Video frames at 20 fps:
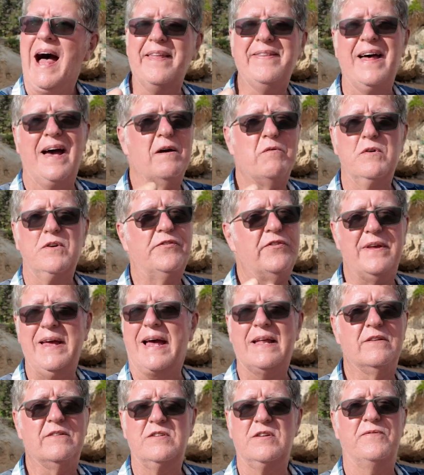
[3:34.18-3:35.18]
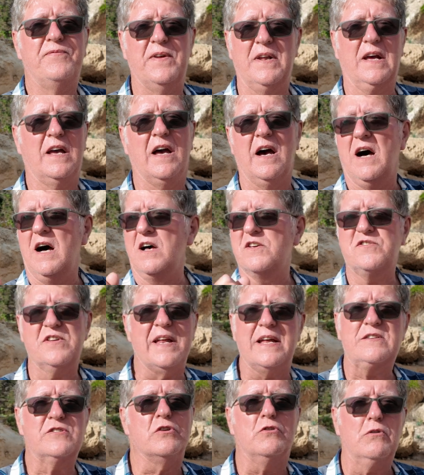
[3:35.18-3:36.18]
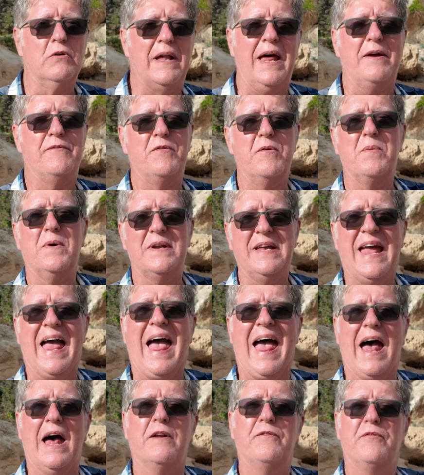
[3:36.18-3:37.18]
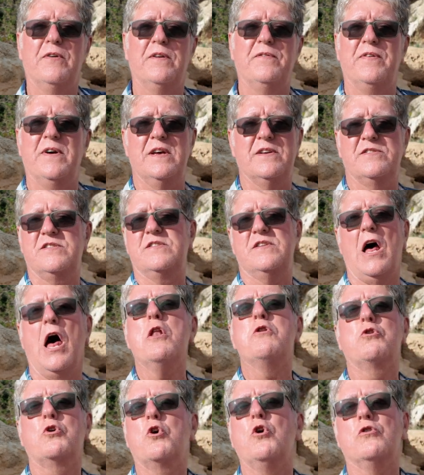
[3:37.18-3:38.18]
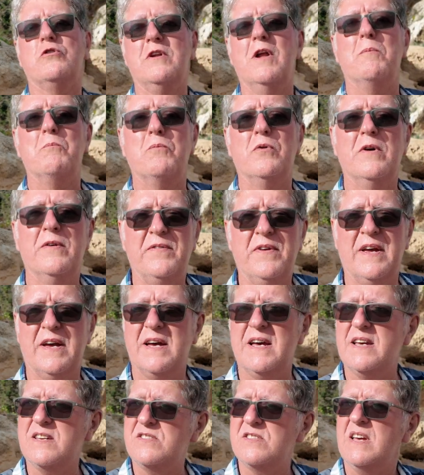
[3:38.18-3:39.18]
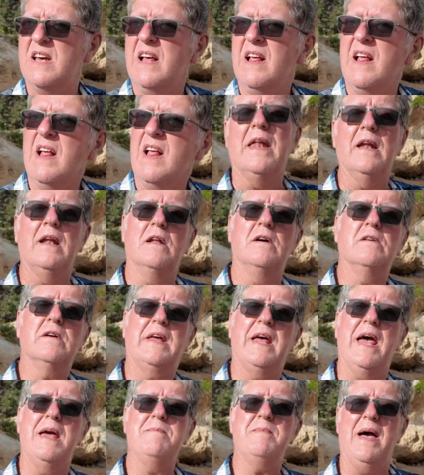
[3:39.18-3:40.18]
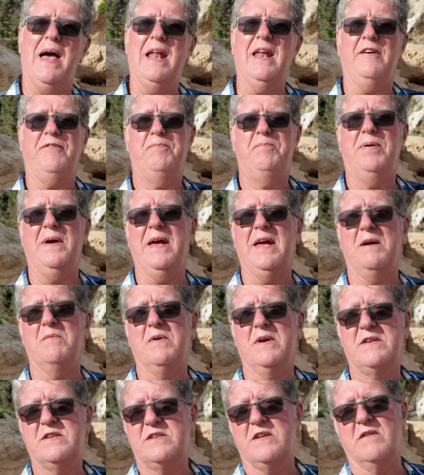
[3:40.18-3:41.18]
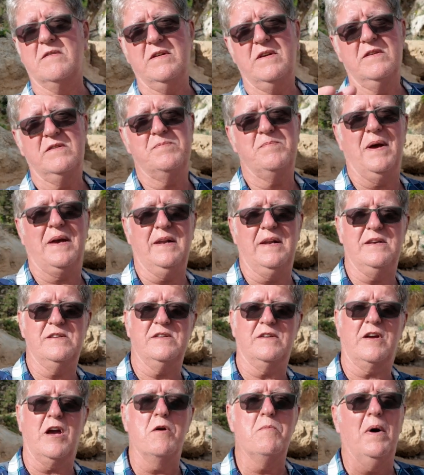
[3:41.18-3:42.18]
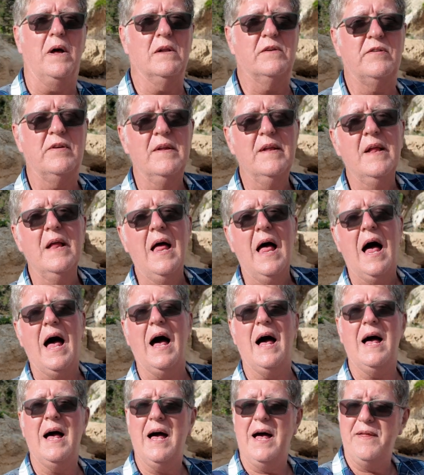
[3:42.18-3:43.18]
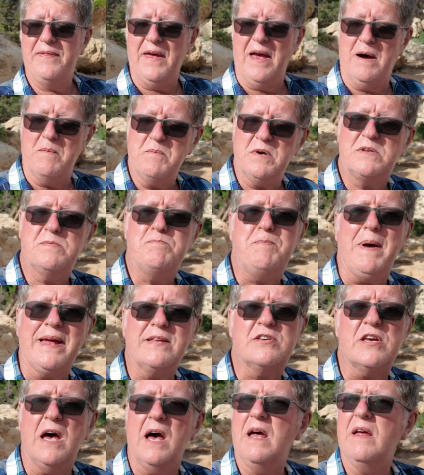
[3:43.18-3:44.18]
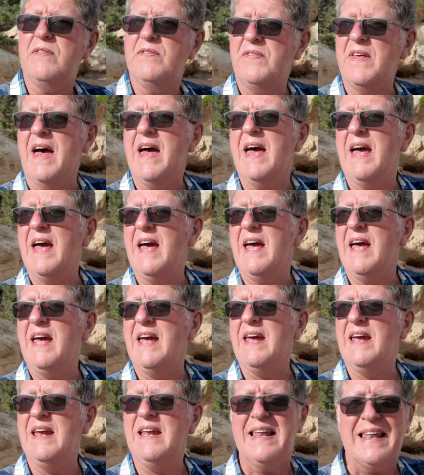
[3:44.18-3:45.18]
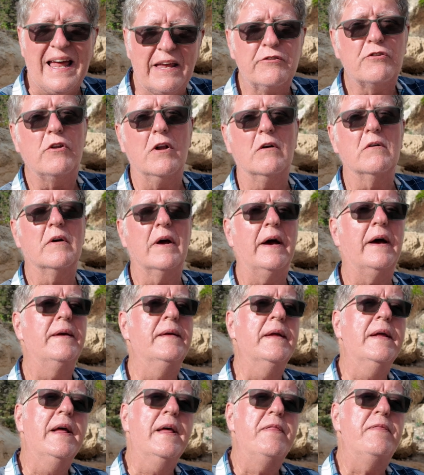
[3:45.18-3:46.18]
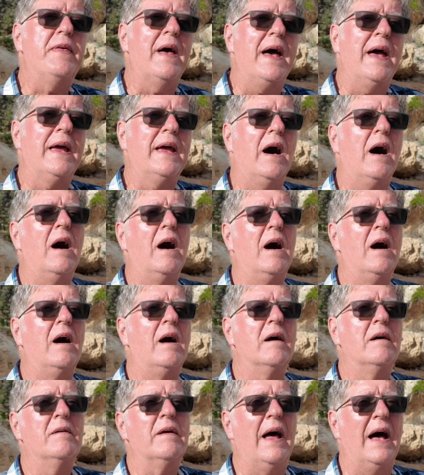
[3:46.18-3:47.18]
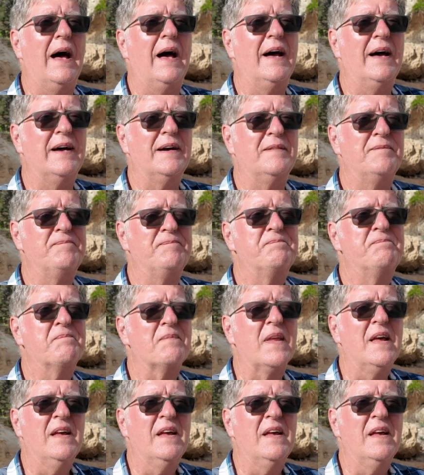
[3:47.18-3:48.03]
And that was the answer for the cars, and that's all everybody had for the first uh, good number of years. Then along came LFP, which don't use manganese or cobalt. Uh, they are much better, they last longer, they are, um,